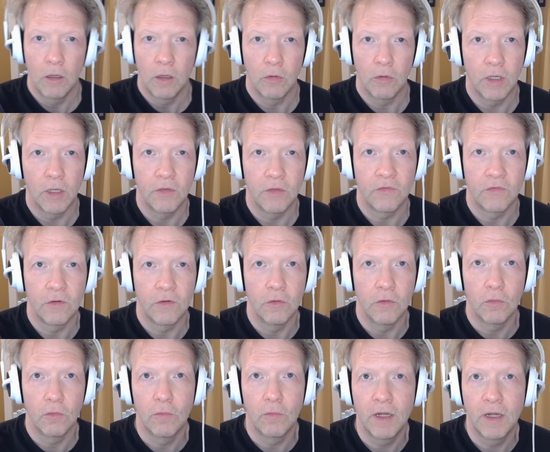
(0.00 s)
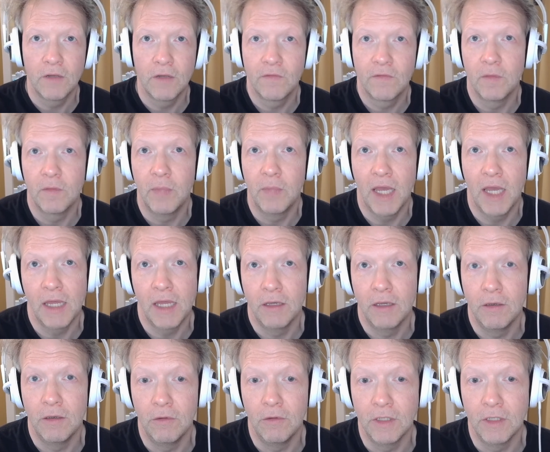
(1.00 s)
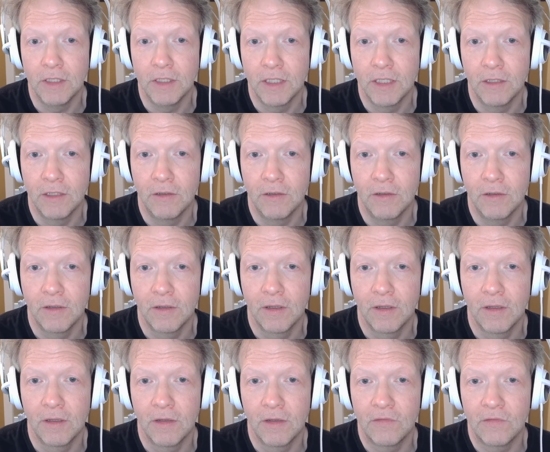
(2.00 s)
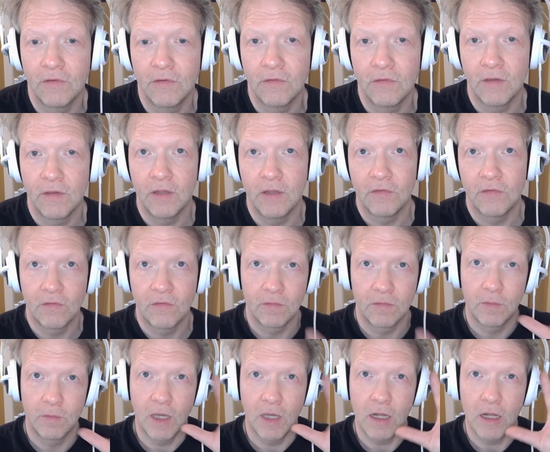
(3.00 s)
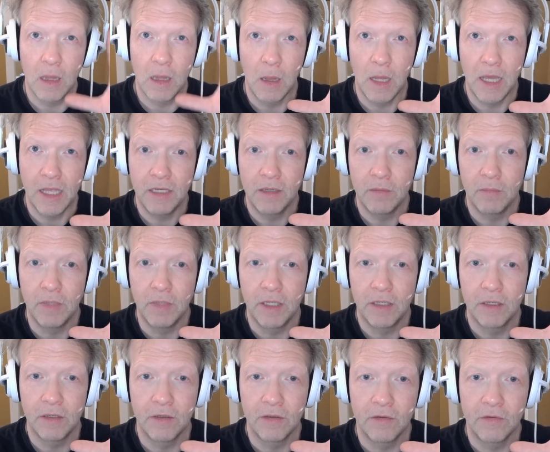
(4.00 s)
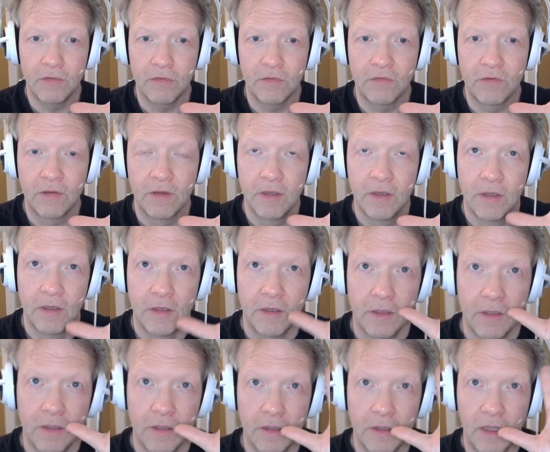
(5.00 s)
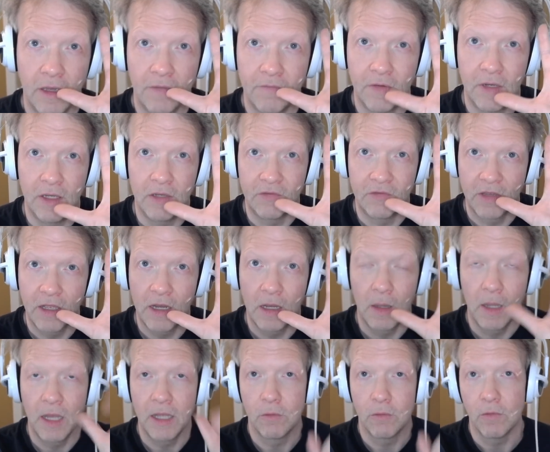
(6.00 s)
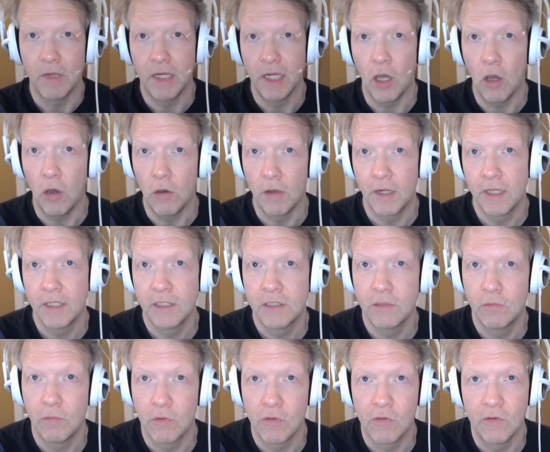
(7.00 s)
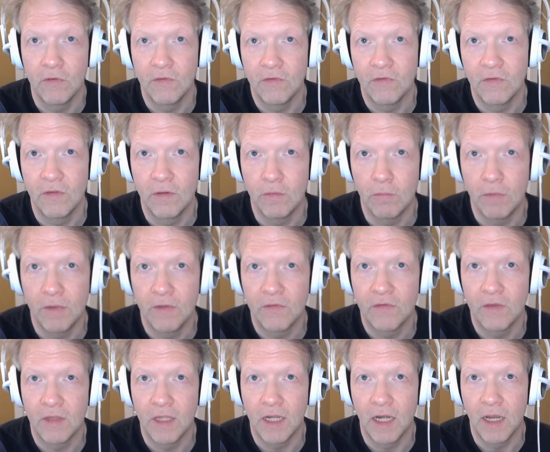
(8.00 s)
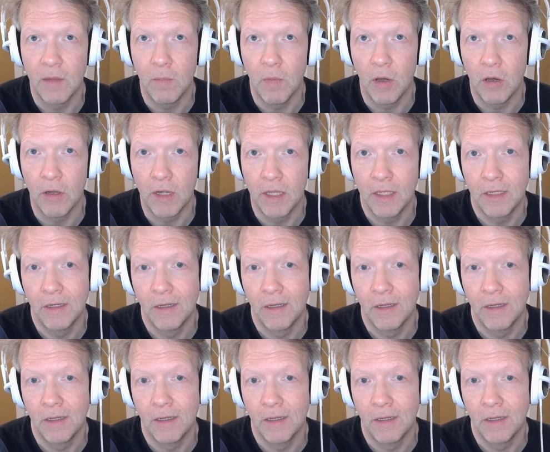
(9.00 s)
Okay, so right off the bat, you can tell it's kind of light because it's got a light ring on it, which is the reason that I bought it.